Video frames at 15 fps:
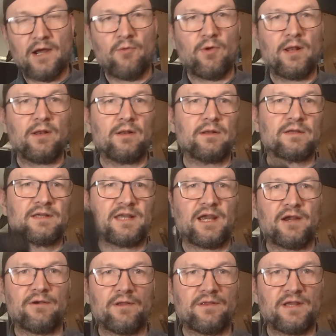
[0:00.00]
I will
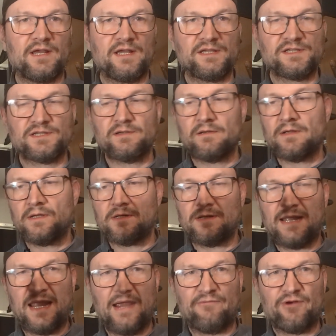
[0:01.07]
carry this
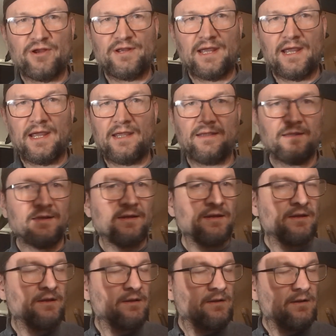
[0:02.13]
every day,
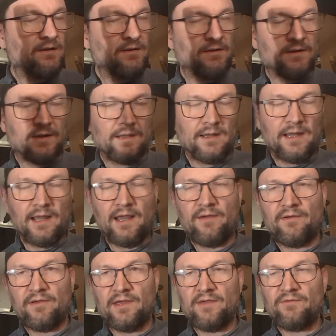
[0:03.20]

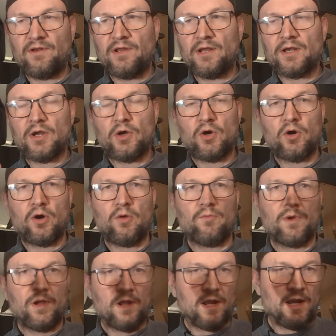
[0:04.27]
even at
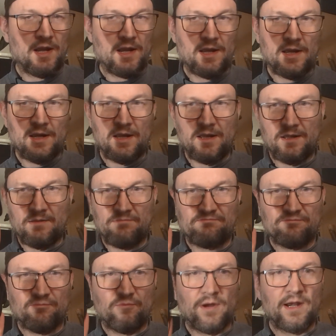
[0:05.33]
home and
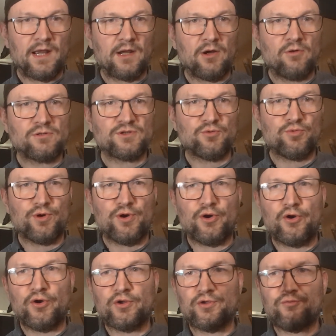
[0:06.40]
when I go to
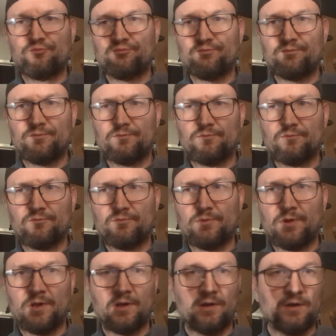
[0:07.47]
work
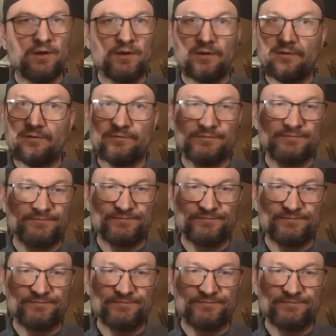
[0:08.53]
and,